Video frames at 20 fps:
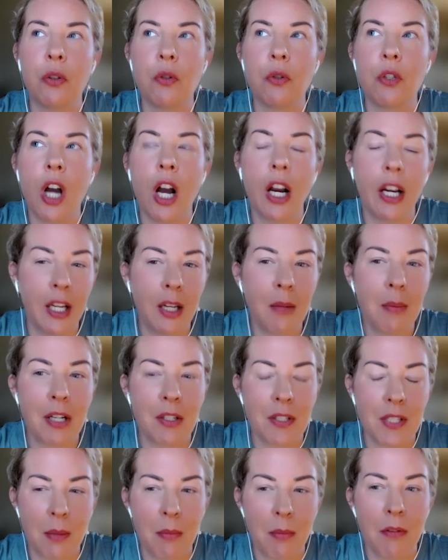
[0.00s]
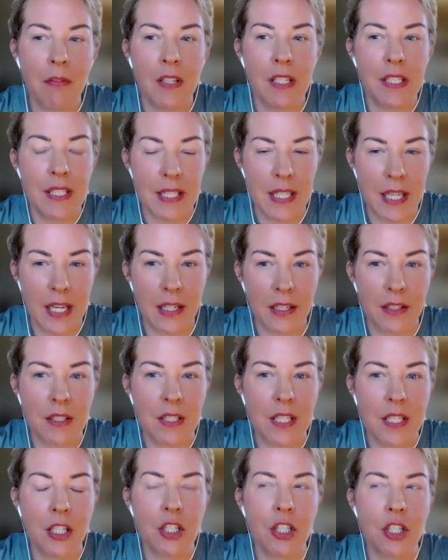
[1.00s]
talking about some of these things,
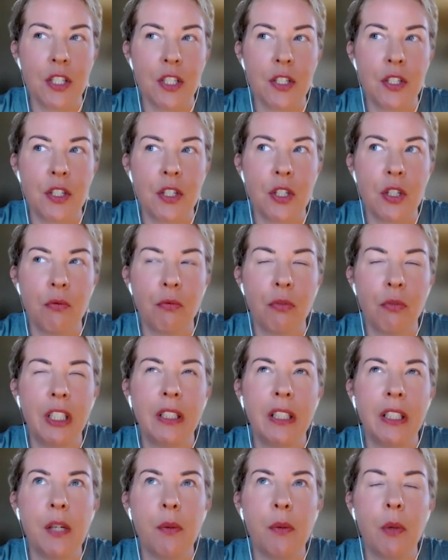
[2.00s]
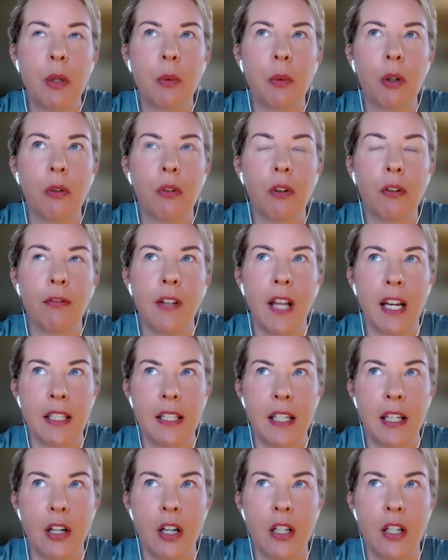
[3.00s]
and just really we were
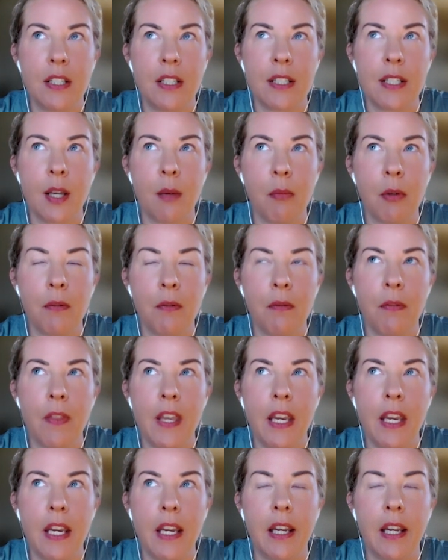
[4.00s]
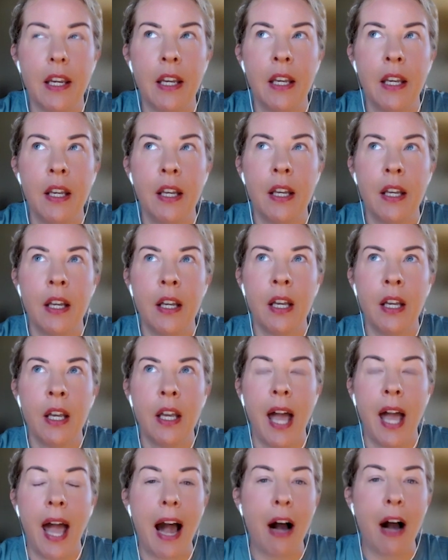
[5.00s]
reflecting on some of the
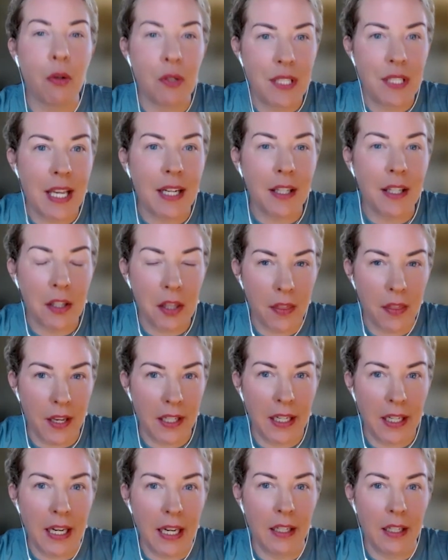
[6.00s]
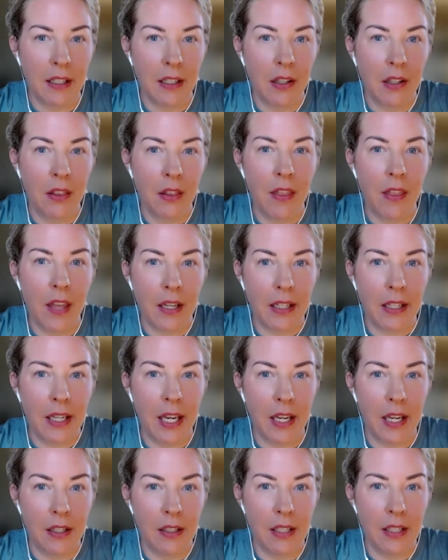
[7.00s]
outdated thinking that
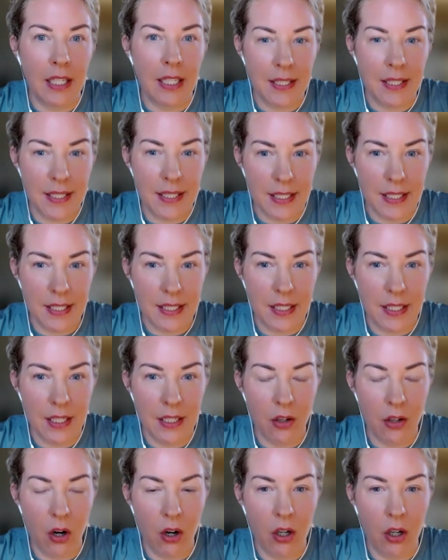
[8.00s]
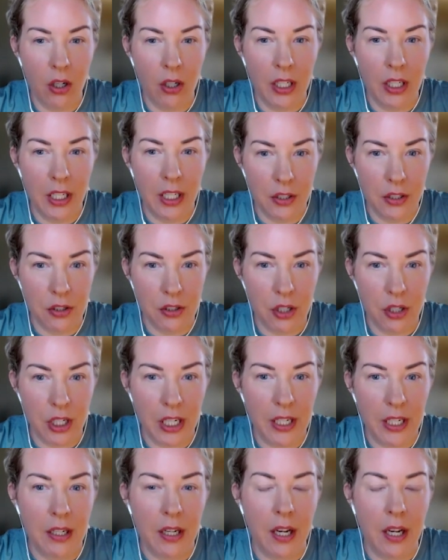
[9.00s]
can exist in our industry